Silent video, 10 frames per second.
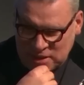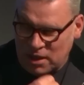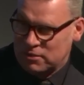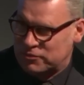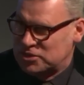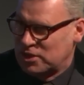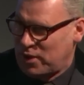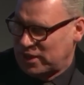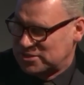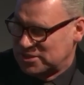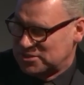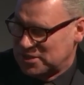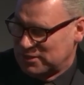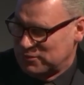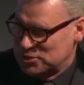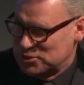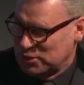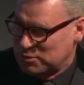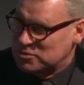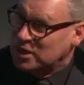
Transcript: over-directed television documentary.